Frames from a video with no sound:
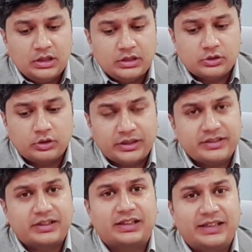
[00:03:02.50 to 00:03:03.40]
So it is
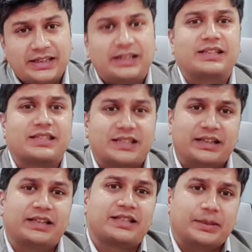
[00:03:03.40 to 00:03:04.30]
a clinical
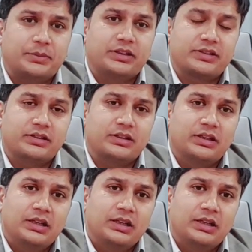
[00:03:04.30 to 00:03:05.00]
skill examination.